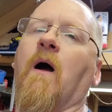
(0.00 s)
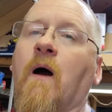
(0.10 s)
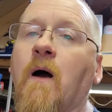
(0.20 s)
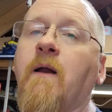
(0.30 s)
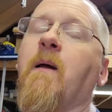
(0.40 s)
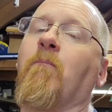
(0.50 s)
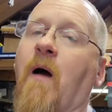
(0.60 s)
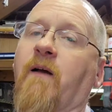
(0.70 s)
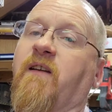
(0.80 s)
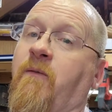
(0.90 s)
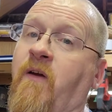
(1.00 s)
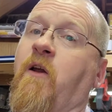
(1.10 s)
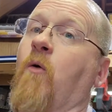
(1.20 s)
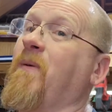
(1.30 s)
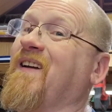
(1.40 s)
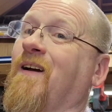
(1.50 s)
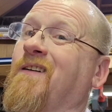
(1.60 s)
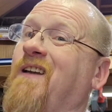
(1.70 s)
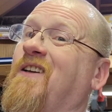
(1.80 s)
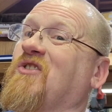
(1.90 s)
unboxing video, because
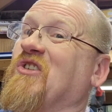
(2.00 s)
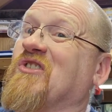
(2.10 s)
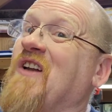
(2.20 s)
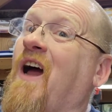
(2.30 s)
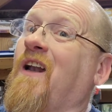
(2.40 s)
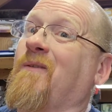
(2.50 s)
it's just not,